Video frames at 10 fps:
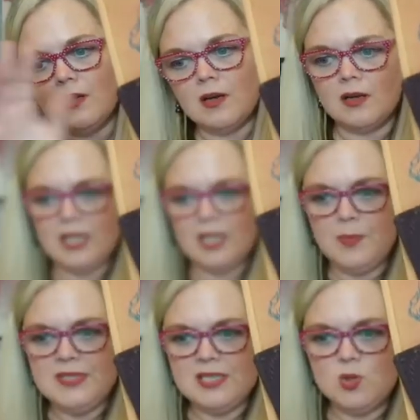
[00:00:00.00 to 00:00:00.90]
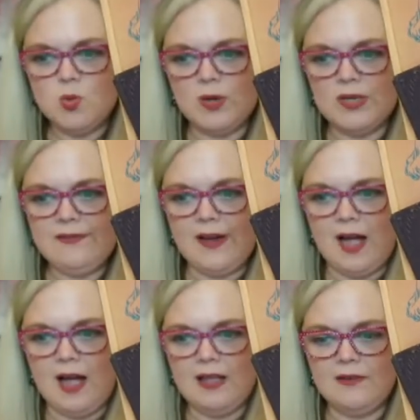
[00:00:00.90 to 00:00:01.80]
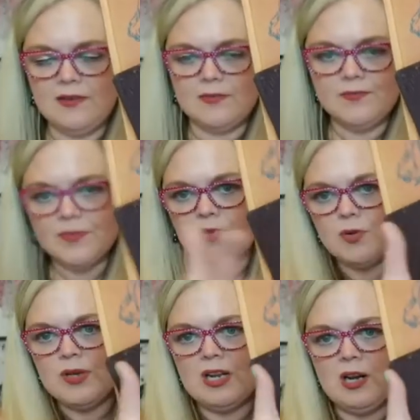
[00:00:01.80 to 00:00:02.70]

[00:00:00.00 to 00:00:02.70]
Kim is at 25. You get